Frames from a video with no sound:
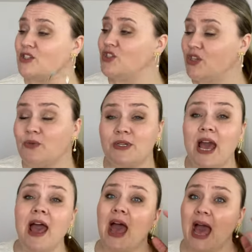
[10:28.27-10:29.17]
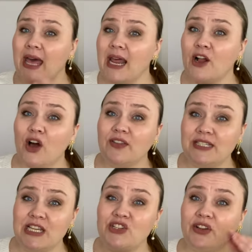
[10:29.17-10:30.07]
suit, and I got the
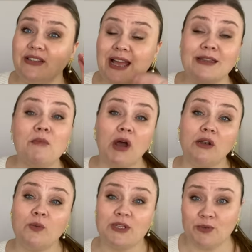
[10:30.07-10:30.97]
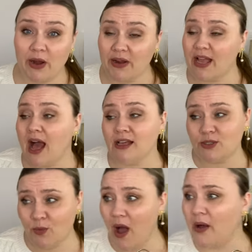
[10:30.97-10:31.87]
t-shirt that the model was wearing
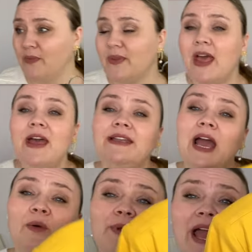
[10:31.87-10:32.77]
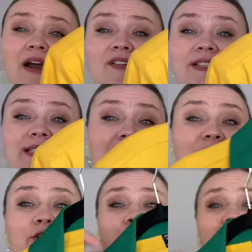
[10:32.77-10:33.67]
as well. Now, we have a standard